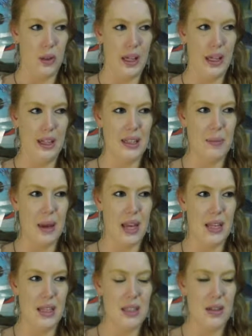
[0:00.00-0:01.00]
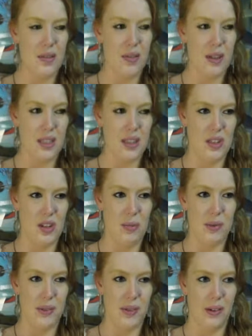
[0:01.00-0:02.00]
Like, it depends if it's
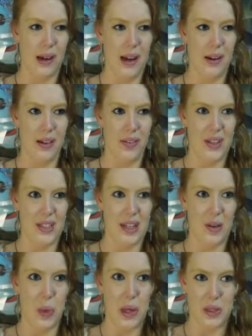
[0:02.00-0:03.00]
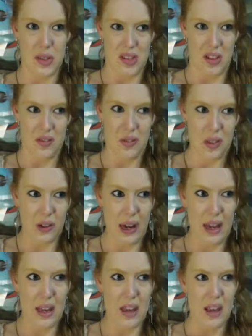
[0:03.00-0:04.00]
stupid regret or if it's like well-deserved
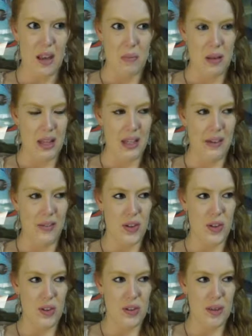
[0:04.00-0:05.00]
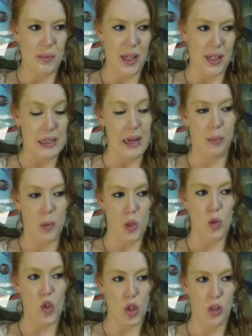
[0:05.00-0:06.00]
regret, but like if you do something dumb,
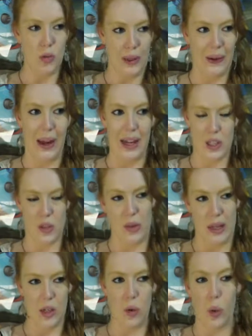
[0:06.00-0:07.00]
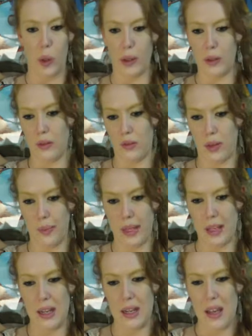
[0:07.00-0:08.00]
you should regret it so that you learn from it.